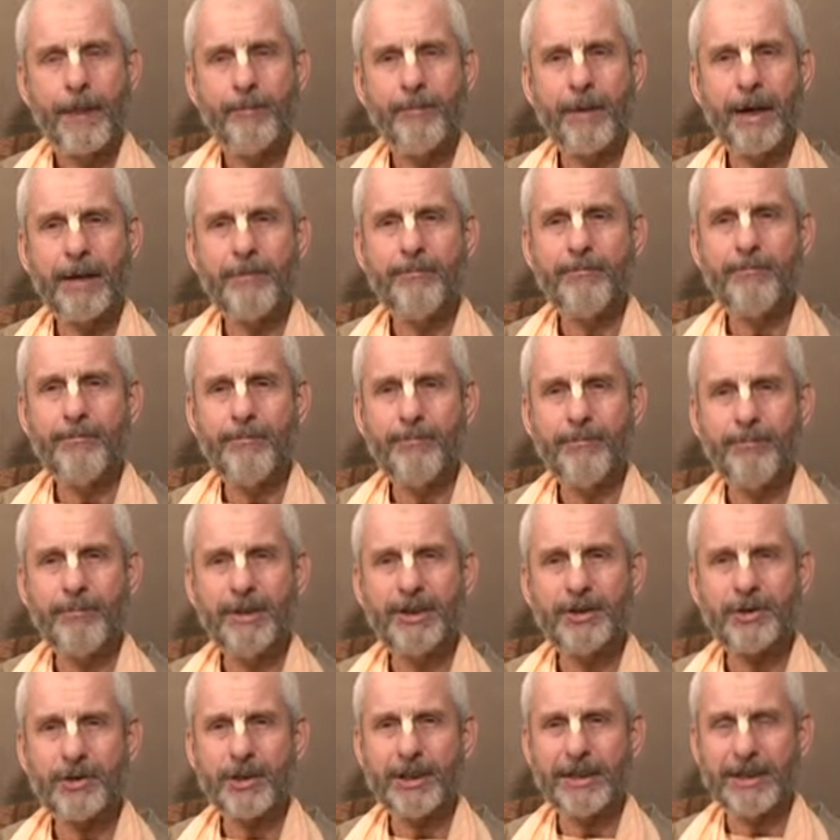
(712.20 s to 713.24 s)
by
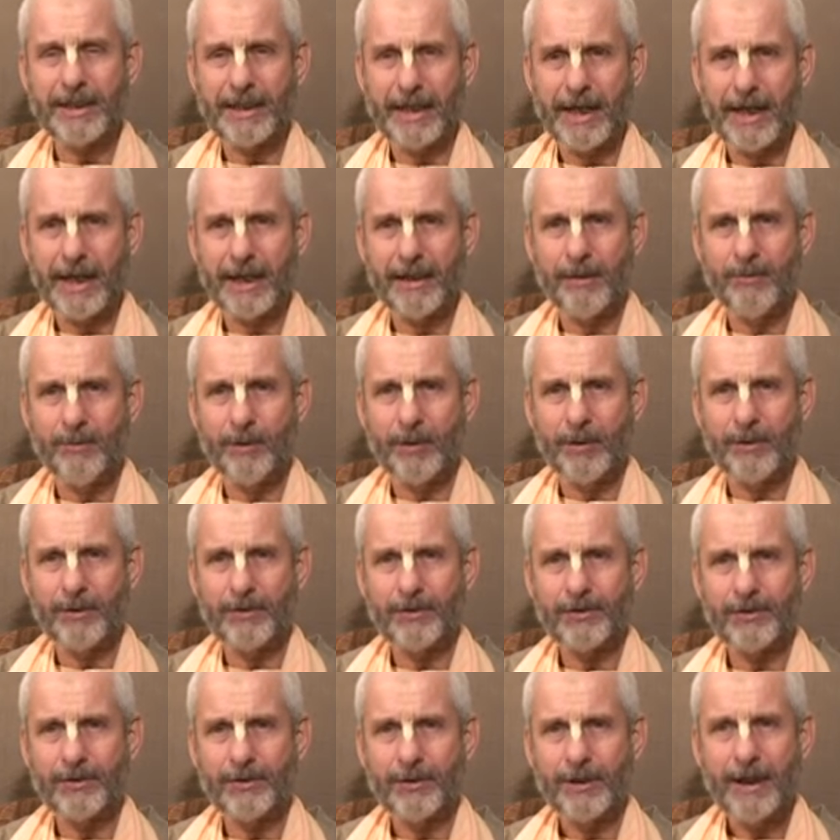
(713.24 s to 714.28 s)
mistreating
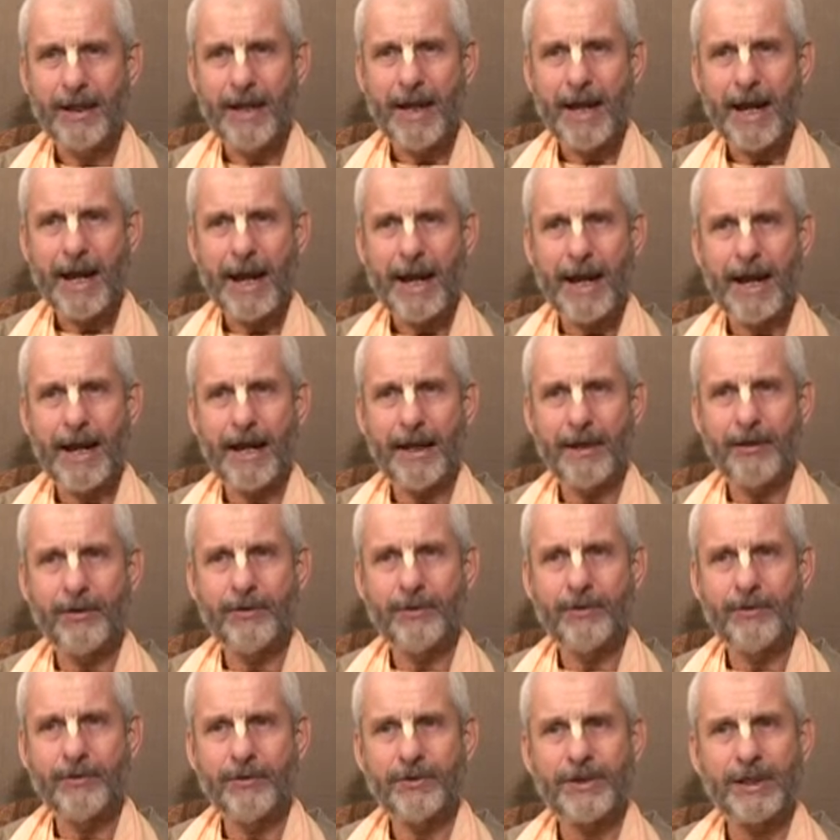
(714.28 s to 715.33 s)
animals
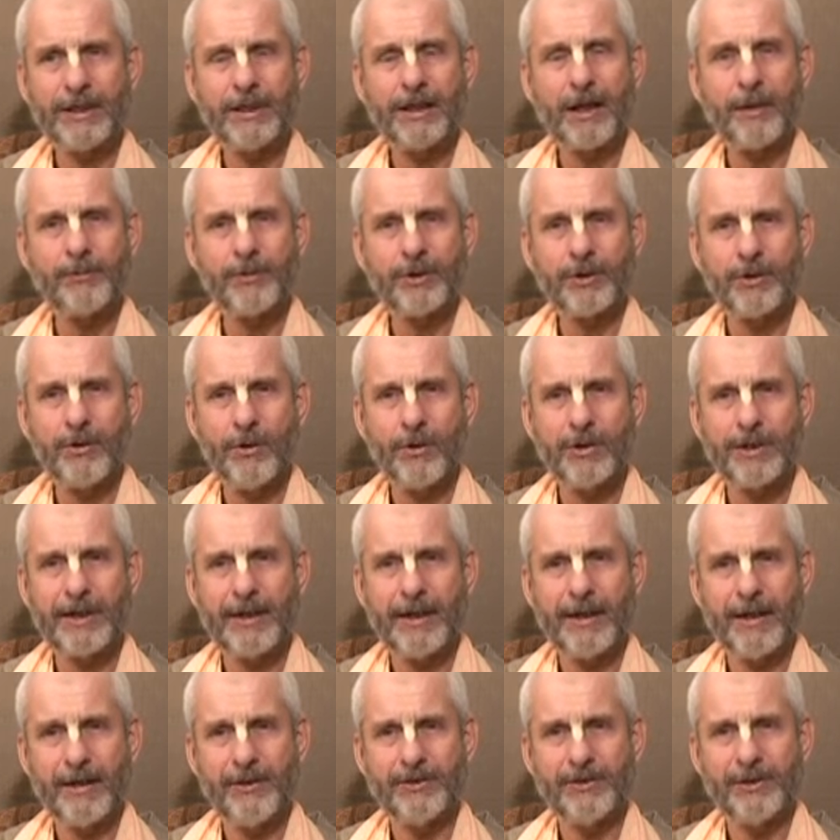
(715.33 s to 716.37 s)
and setting up
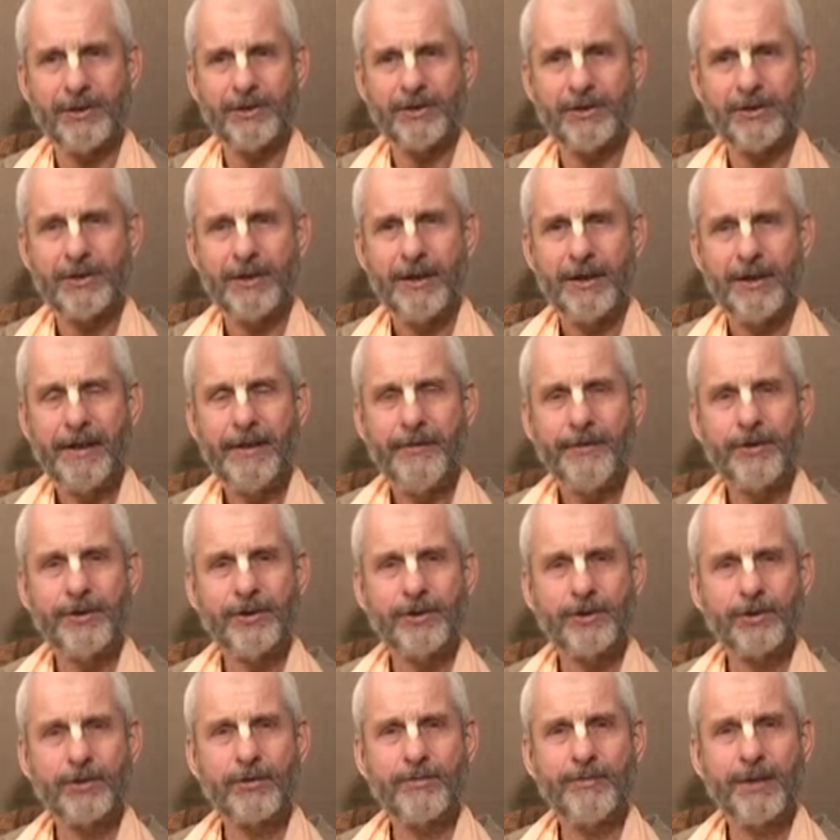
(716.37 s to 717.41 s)
slaughterhouses, this
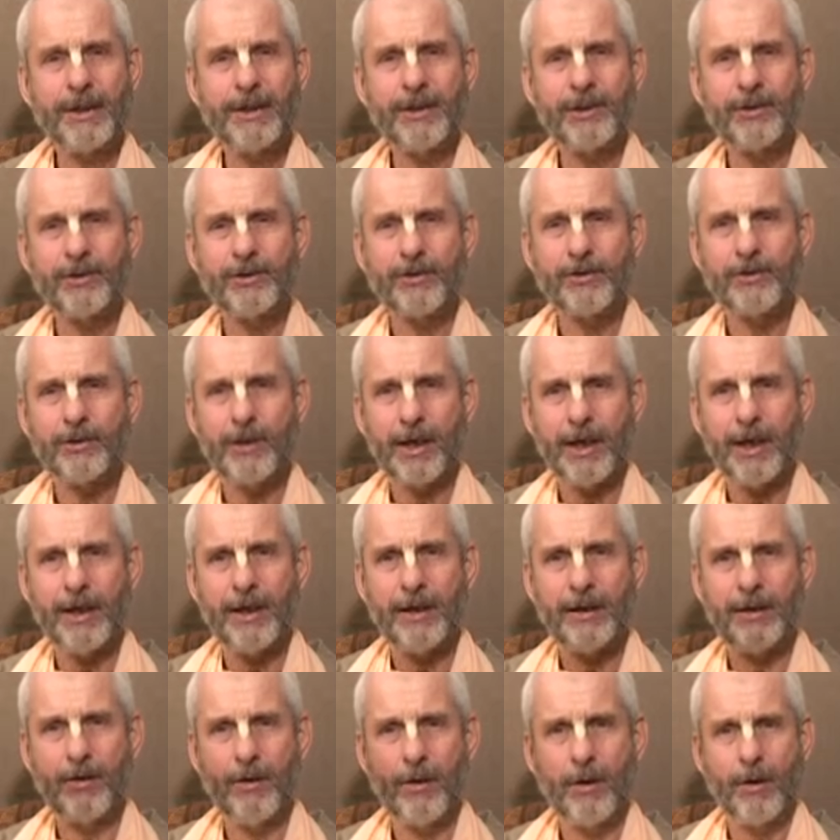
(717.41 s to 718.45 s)
is a tremendous
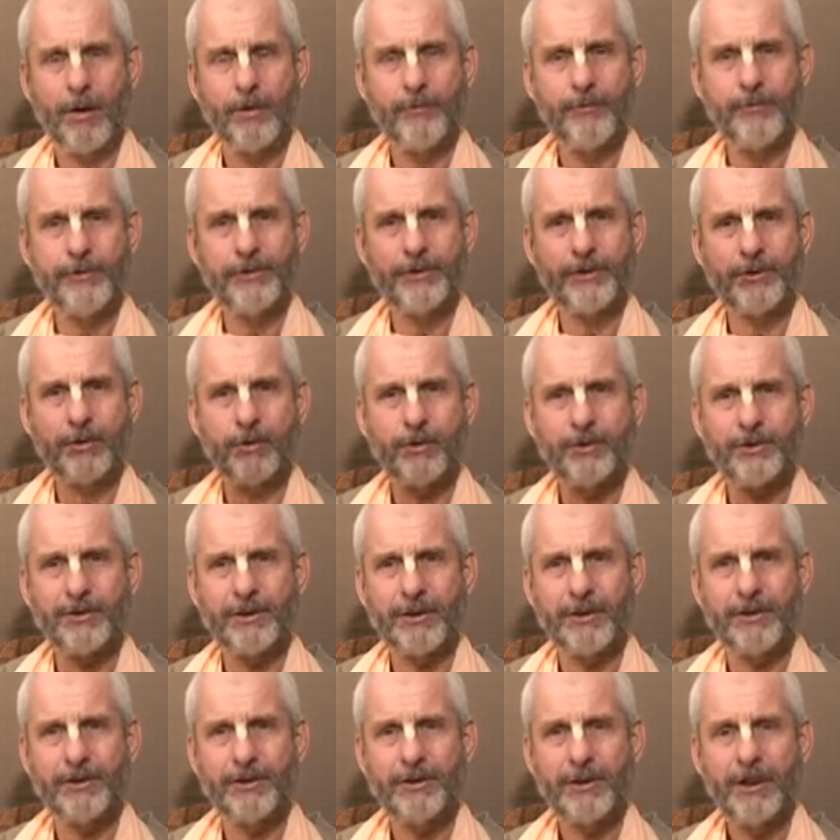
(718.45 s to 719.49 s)
drain on
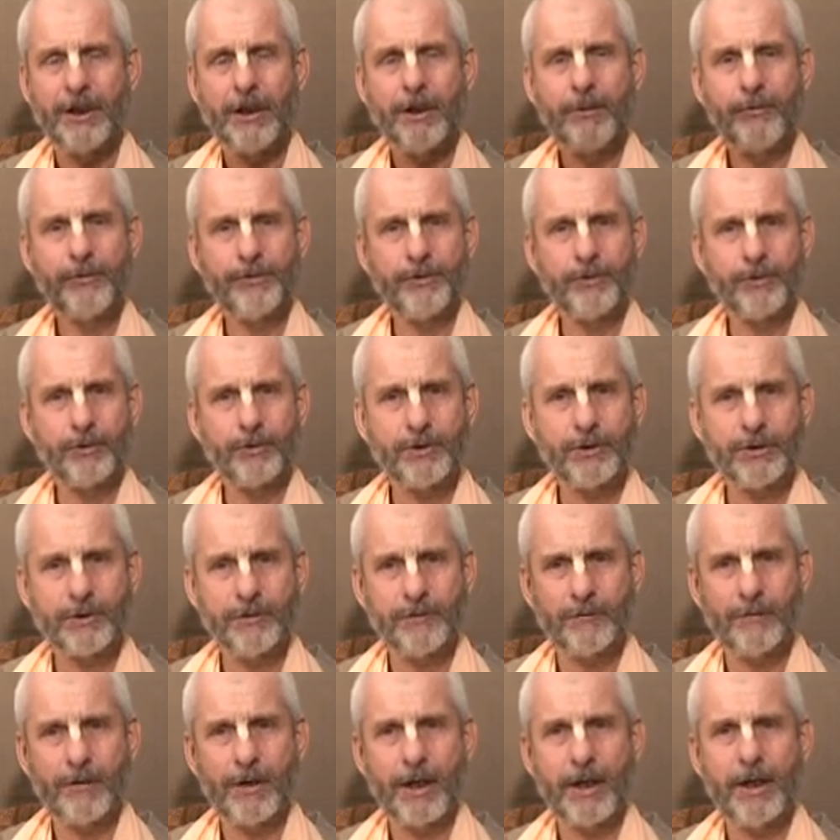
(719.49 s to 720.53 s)
resources
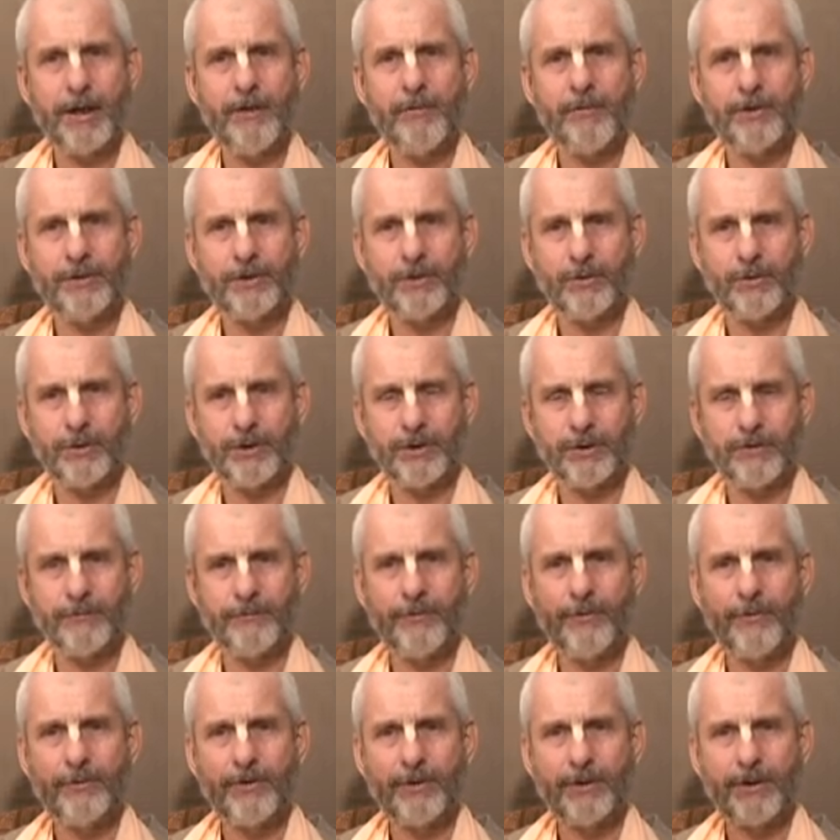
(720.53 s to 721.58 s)
of grain, resources of
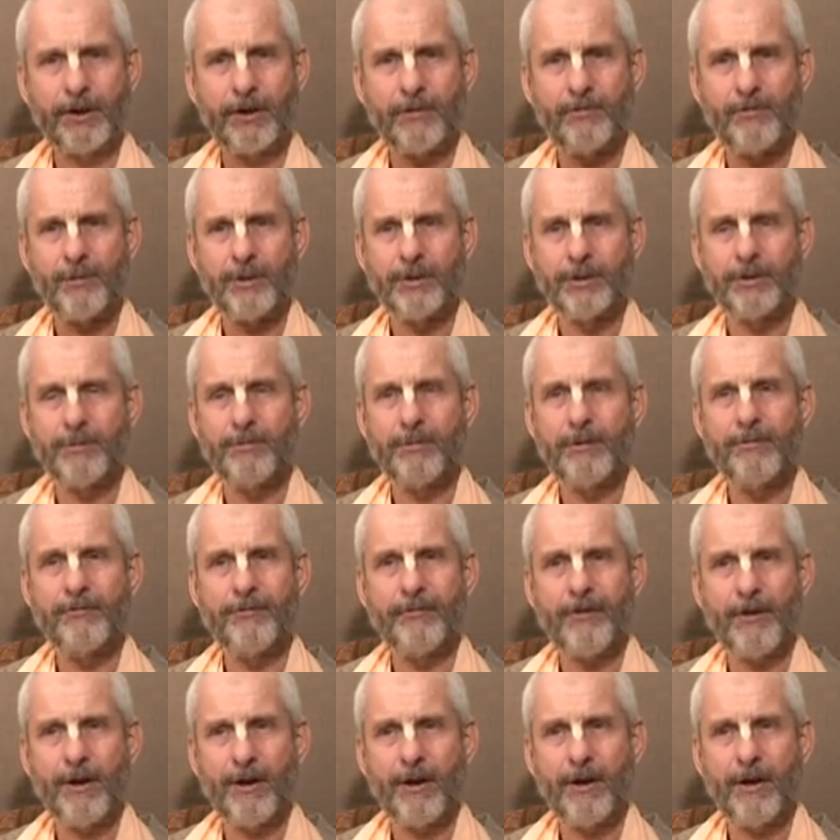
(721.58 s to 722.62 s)
foodstuff, which can be
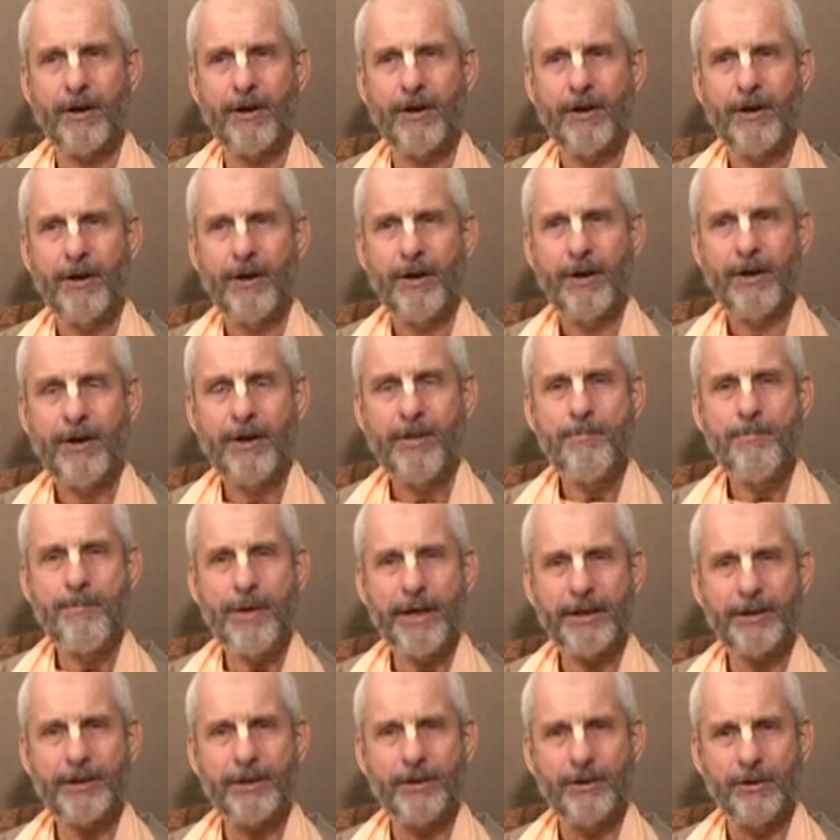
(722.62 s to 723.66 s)
far
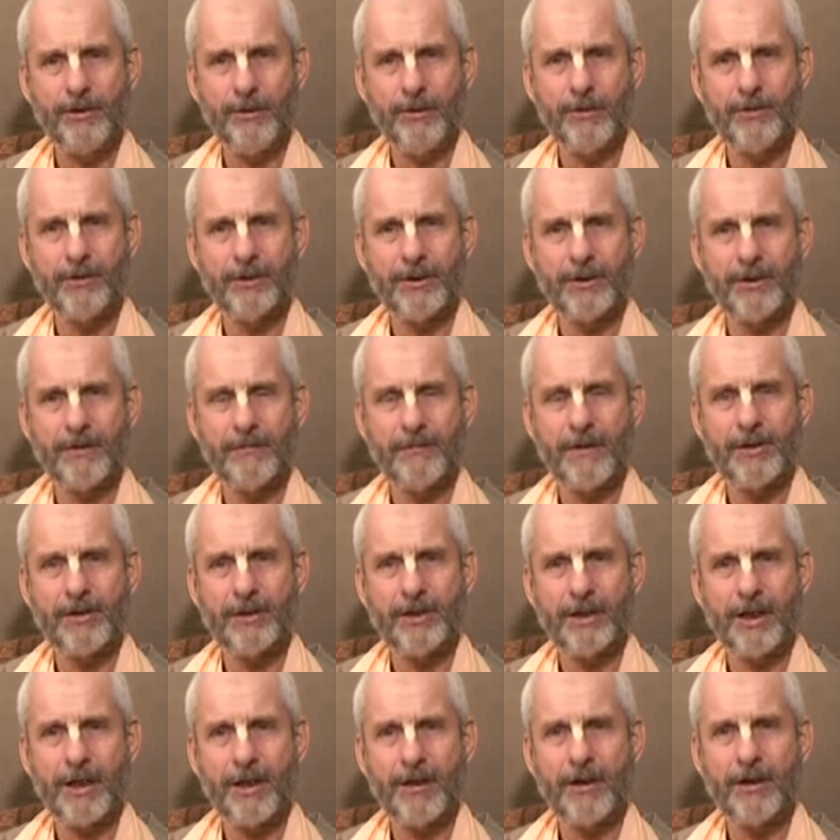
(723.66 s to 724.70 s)
better used in the
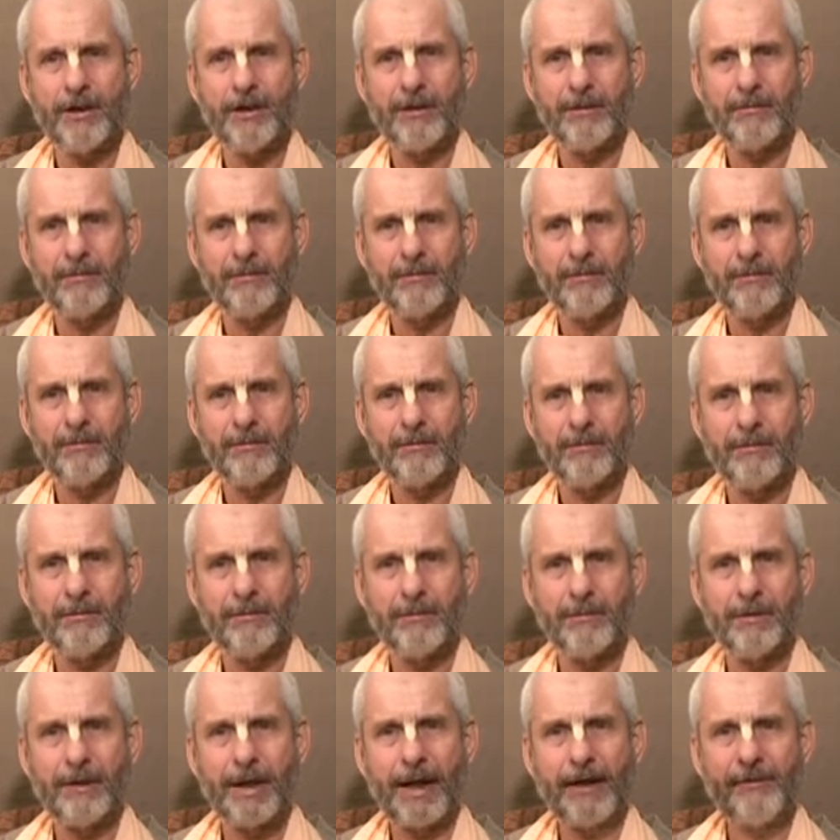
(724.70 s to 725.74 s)
vegetarian
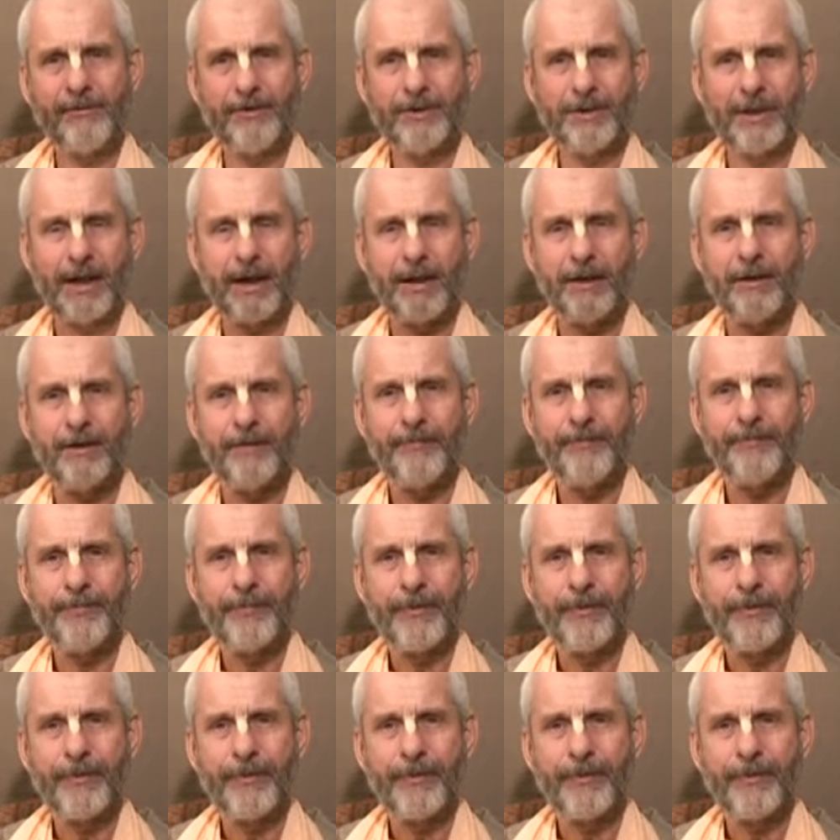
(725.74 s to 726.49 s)
lifestyle.